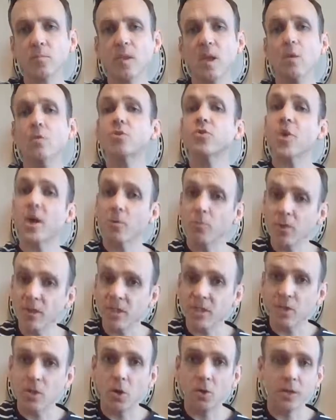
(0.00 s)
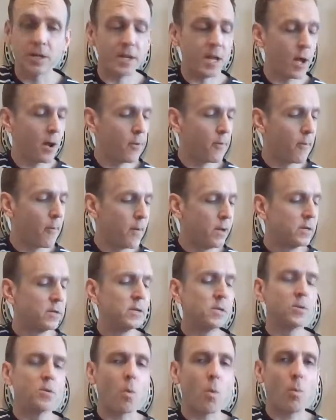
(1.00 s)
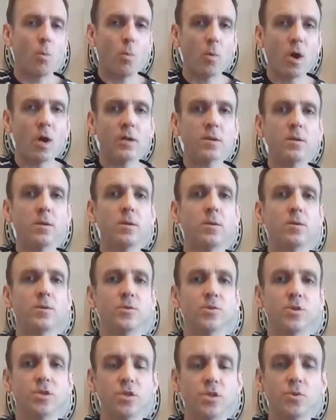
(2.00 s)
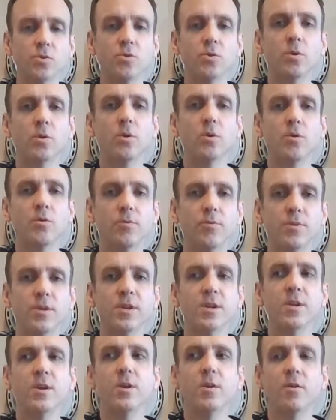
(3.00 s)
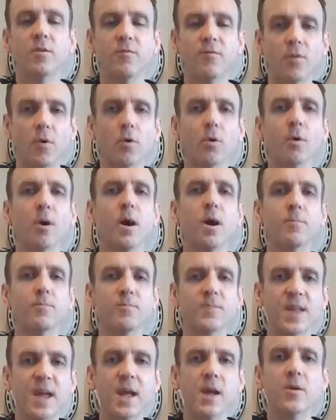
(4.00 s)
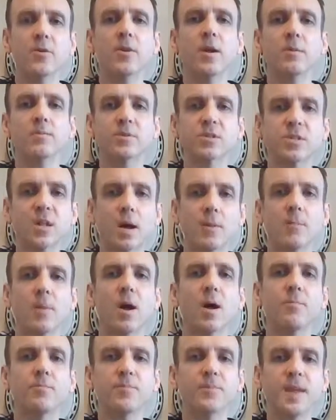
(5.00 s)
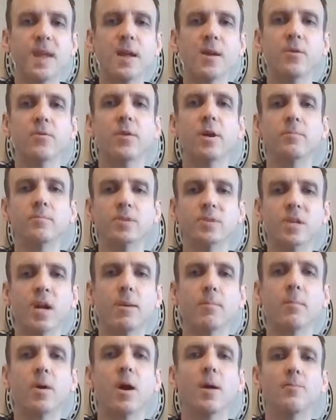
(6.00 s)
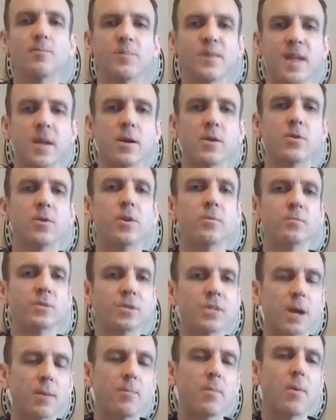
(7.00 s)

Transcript: I'll try it really slowly now. 1, 2, 3, 4, up, down, up, stop, up, down, up, stop, up, down, up, stop.